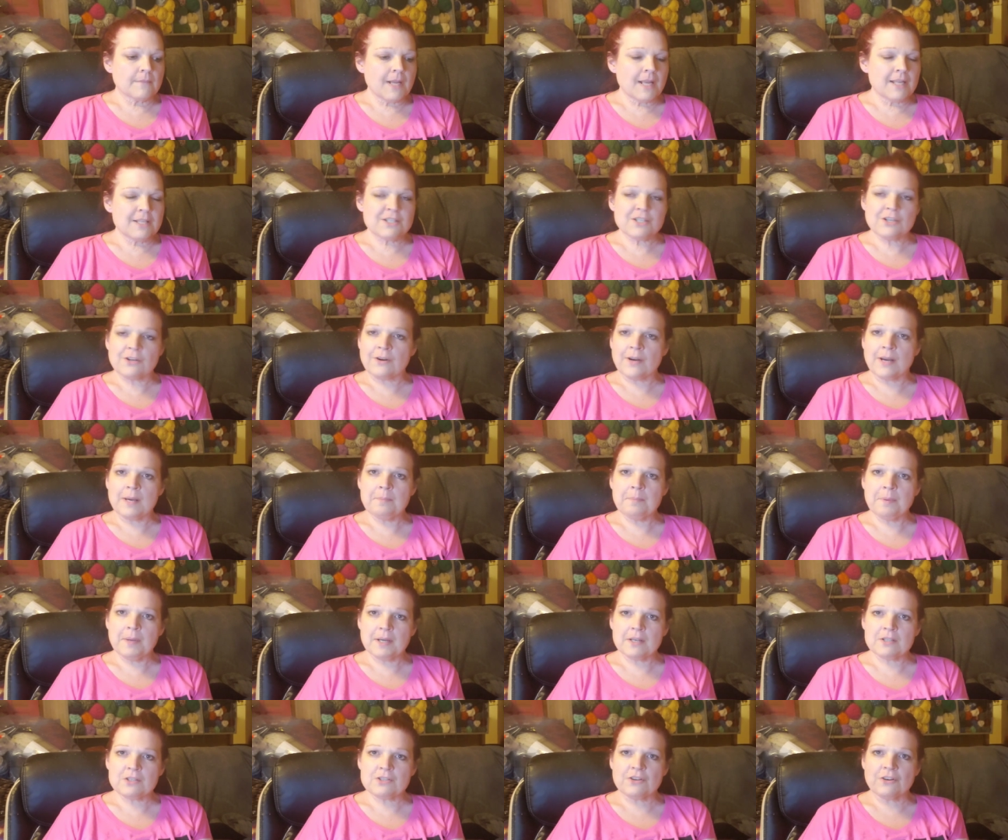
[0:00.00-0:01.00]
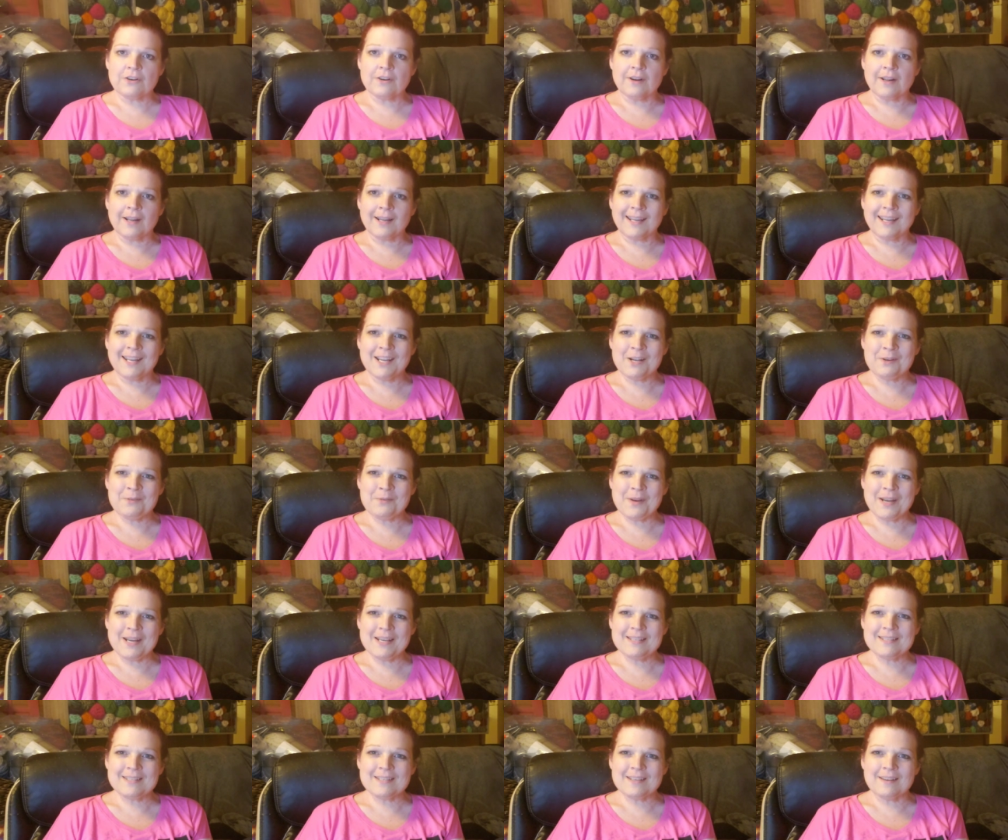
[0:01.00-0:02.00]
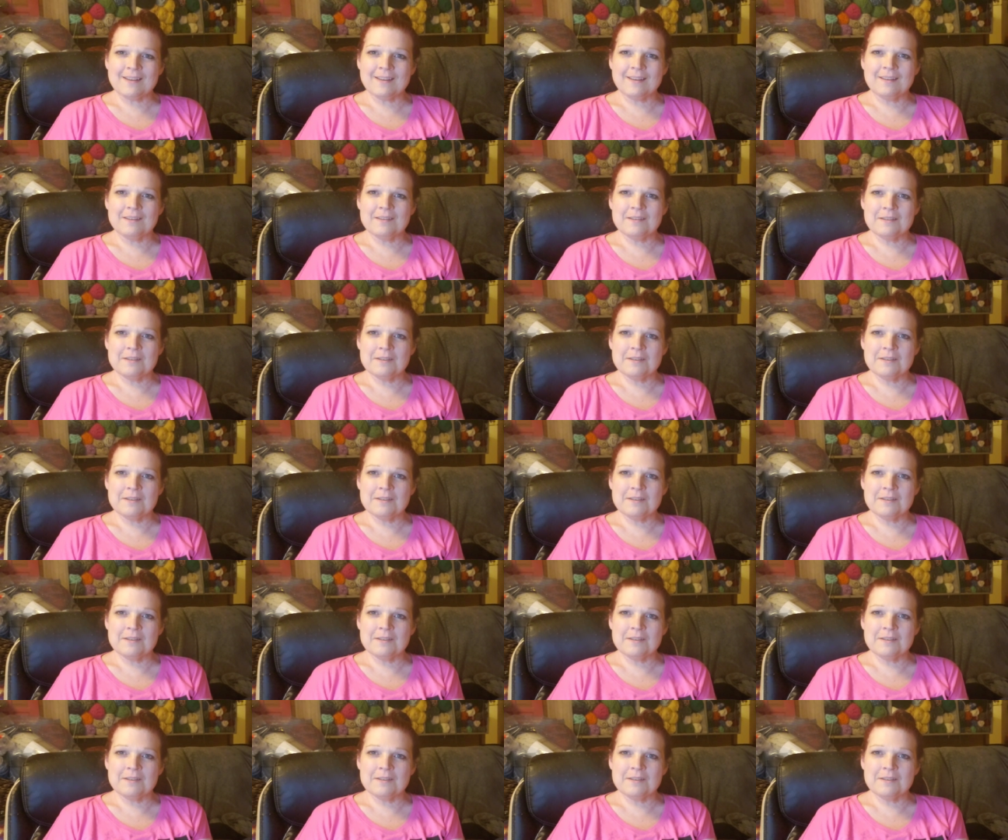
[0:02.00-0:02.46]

that's a great picture, and I can't wait to